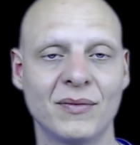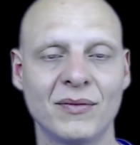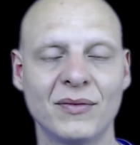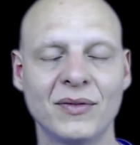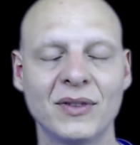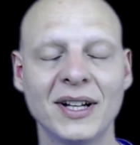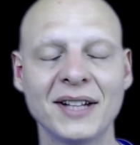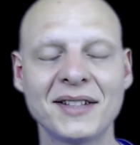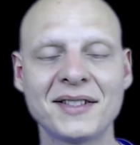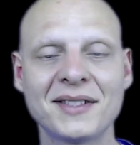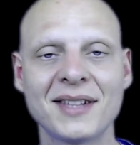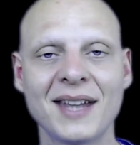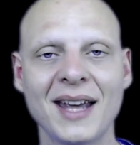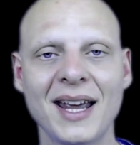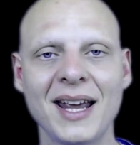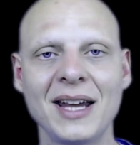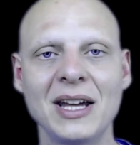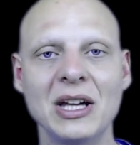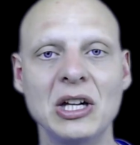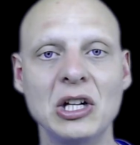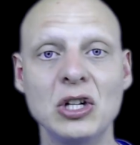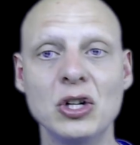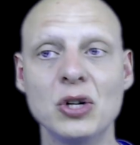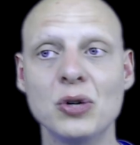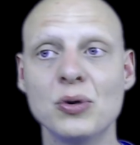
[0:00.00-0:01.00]
Let's say
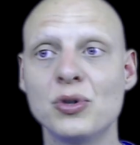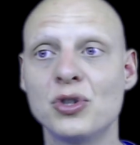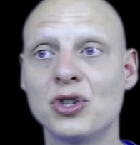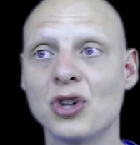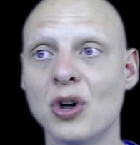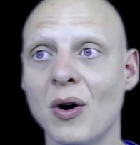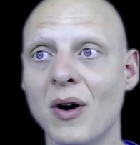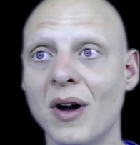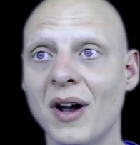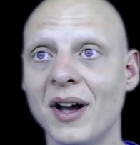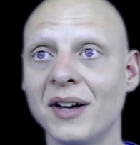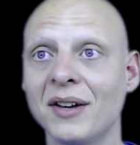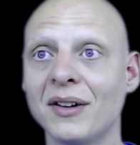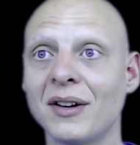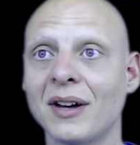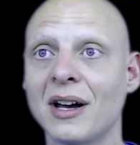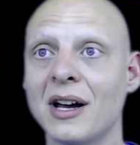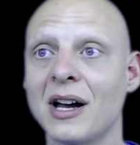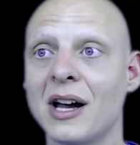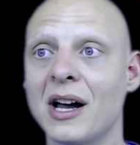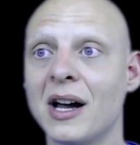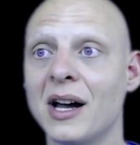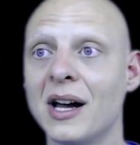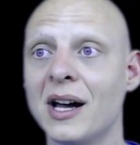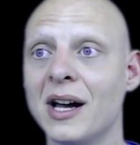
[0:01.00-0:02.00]
you joined
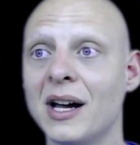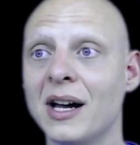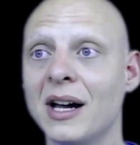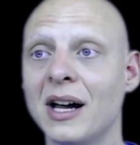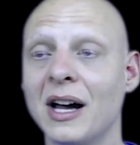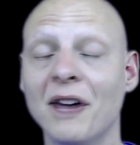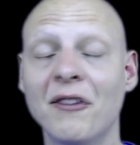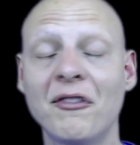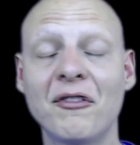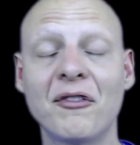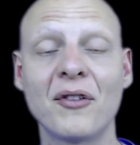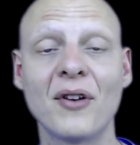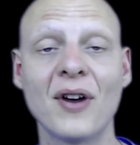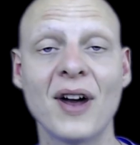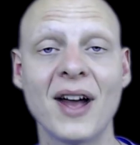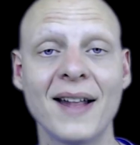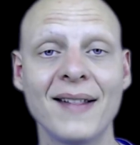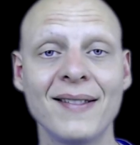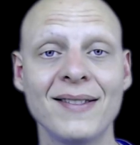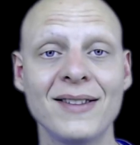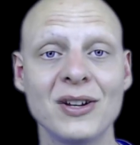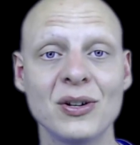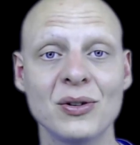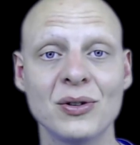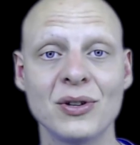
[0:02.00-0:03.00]
a
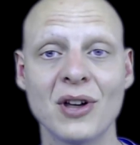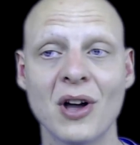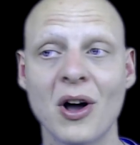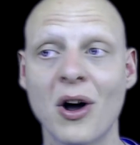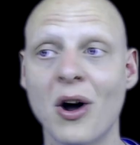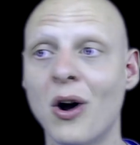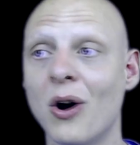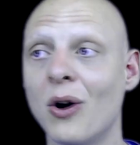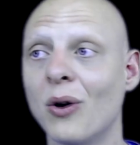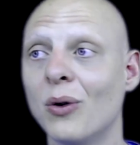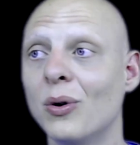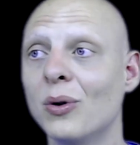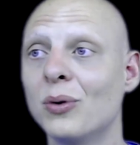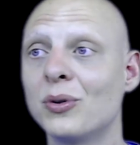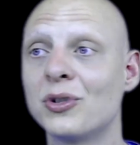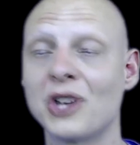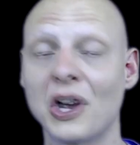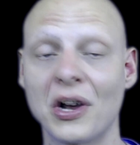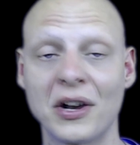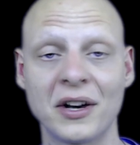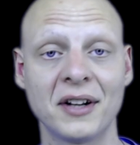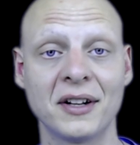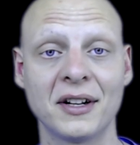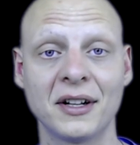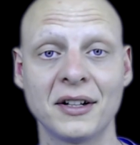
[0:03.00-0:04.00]
friend you know who's
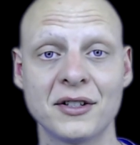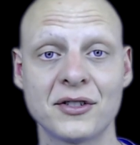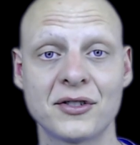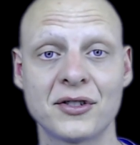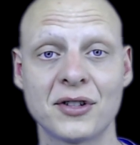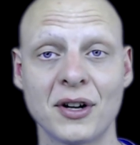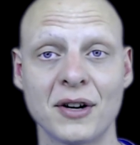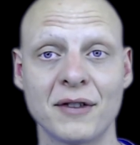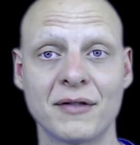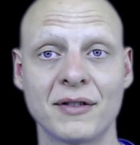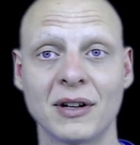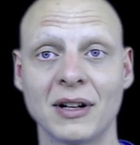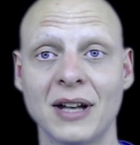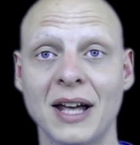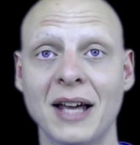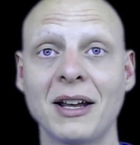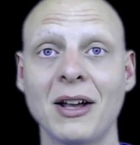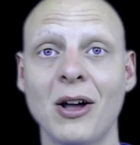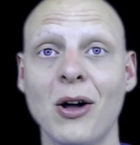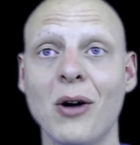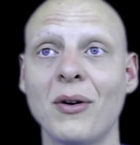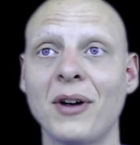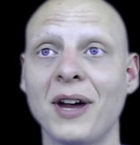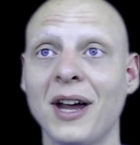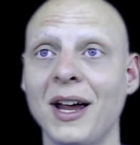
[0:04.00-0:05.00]
on another server. Like,
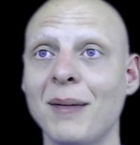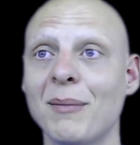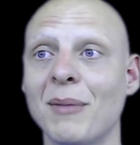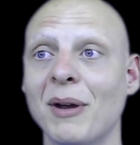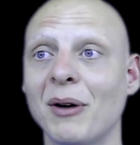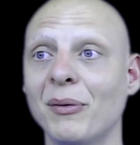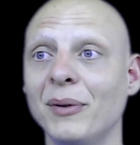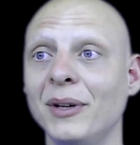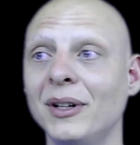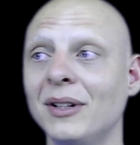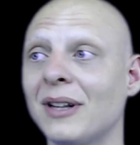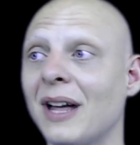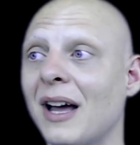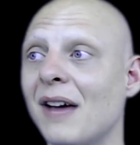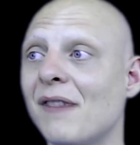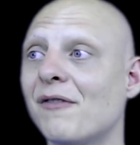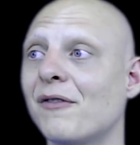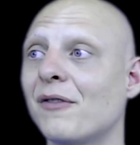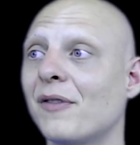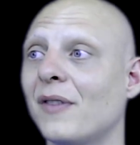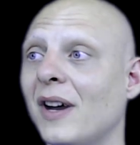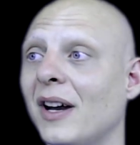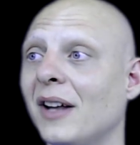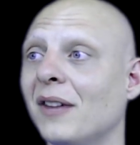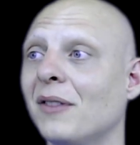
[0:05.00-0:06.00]
okay, my real life
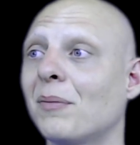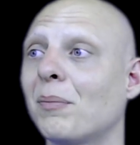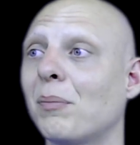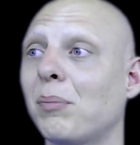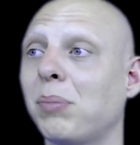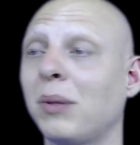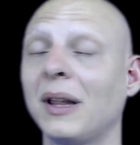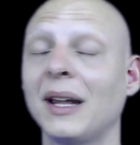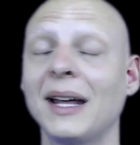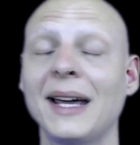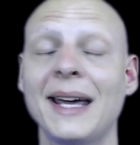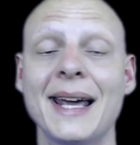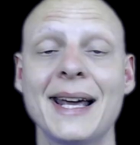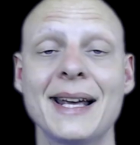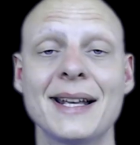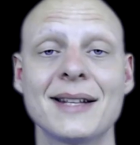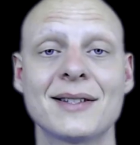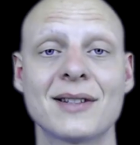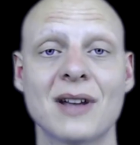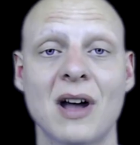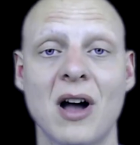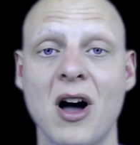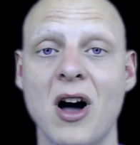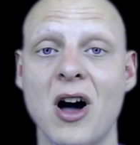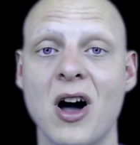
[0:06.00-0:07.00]
friend plays
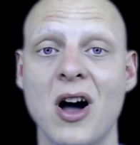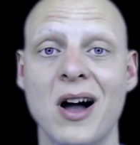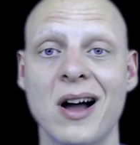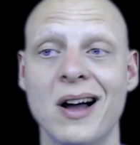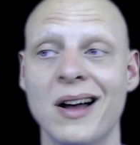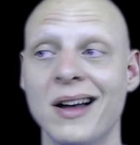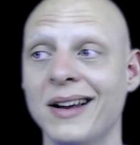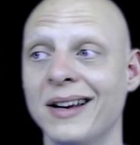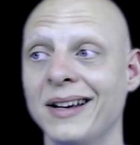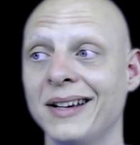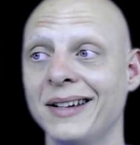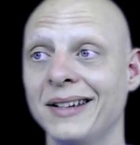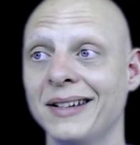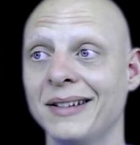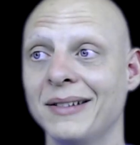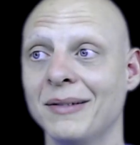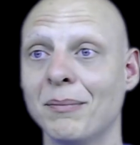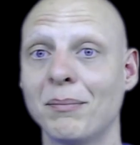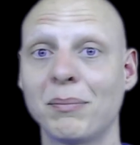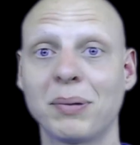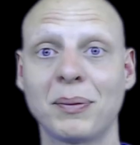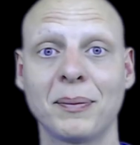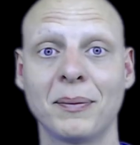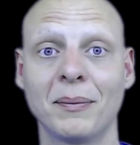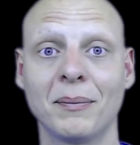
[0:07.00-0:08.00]
on